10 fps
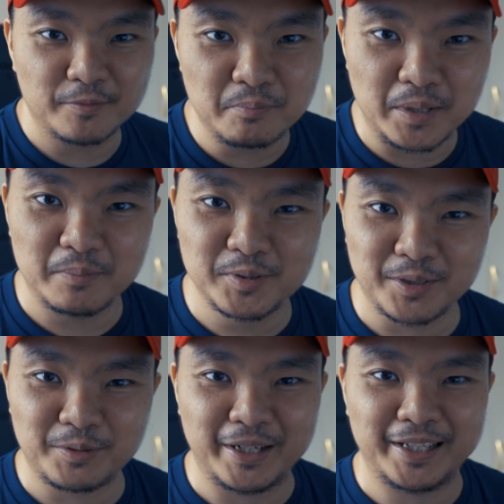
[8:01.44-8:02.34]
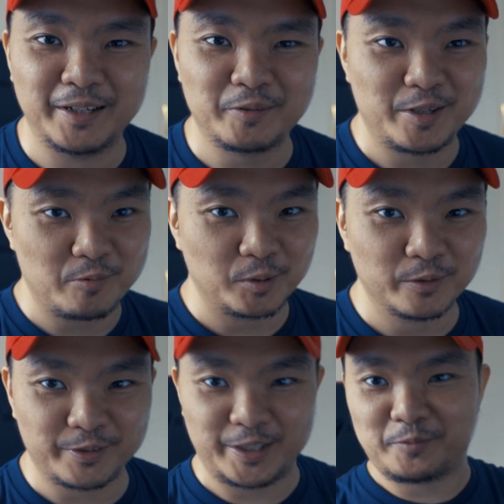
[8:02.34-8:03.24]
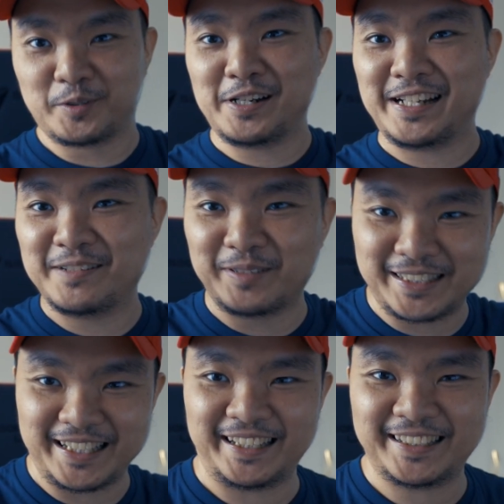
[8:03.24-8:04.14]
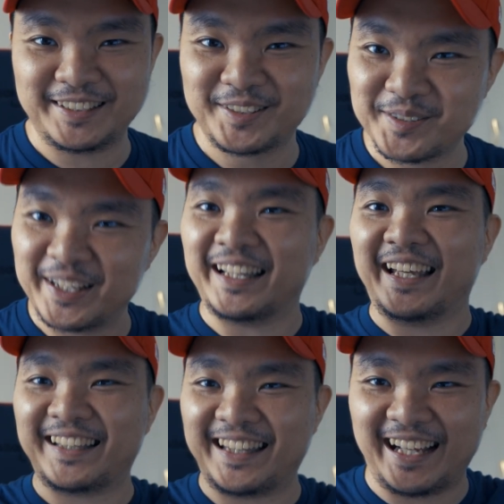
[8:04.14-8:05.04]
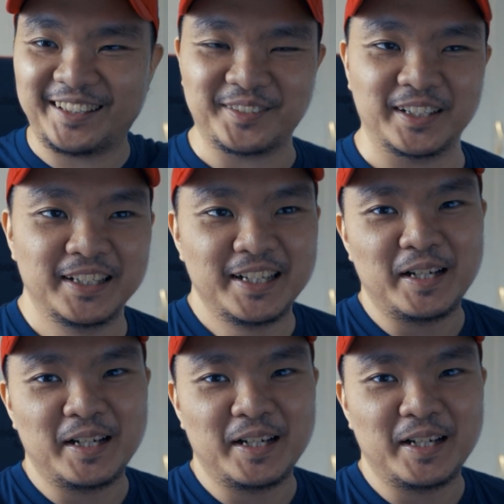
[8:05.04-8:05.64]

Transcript: of memes already with the Wolverine wherein he was like doing like that one.